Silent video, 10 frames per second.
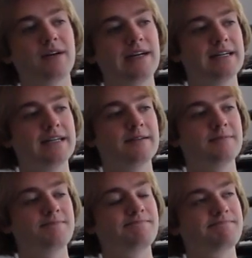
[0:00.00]

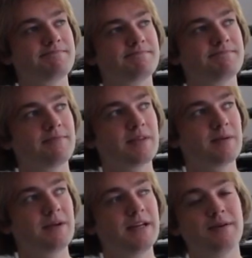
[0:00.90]

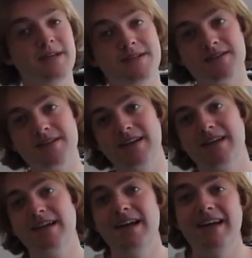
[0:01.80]
But anyways,
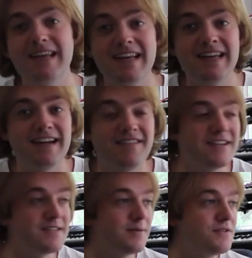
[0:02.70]
again, I've
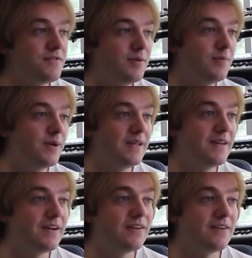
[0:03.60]
had so much fun breaking
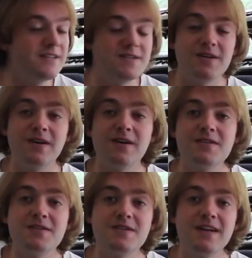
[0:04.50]
down all these
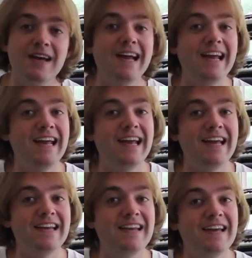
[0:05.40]
songs,
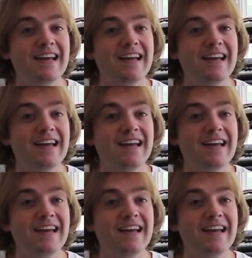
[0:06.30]
and